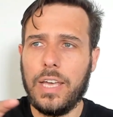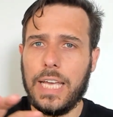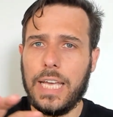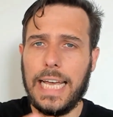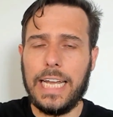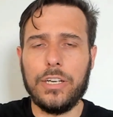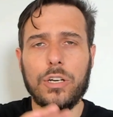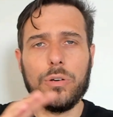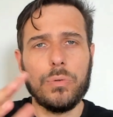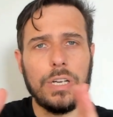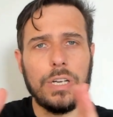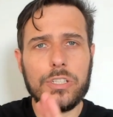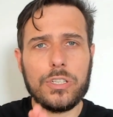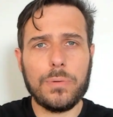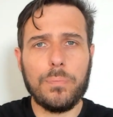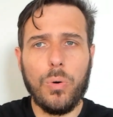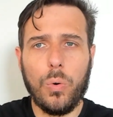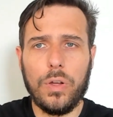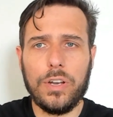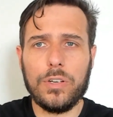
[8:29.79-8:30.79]
and you reach a
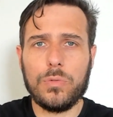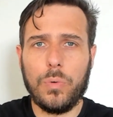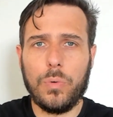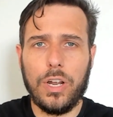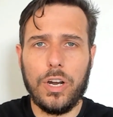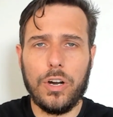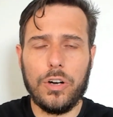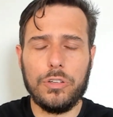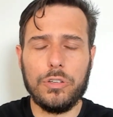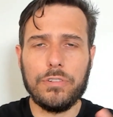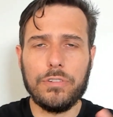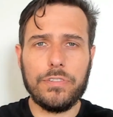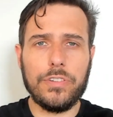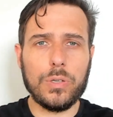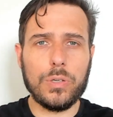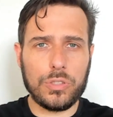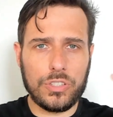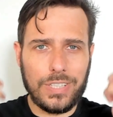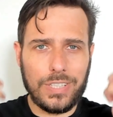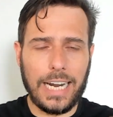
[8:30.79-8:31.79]
point where you feel
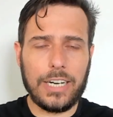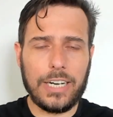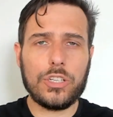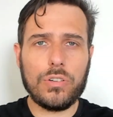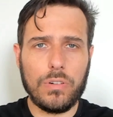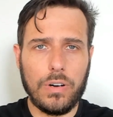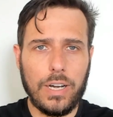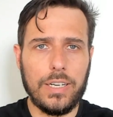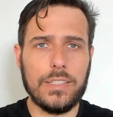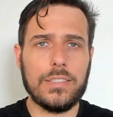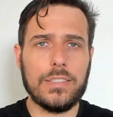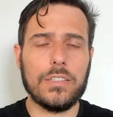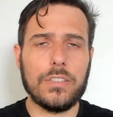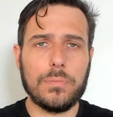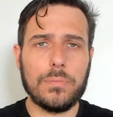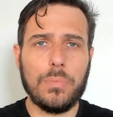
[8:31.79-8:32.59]
saturated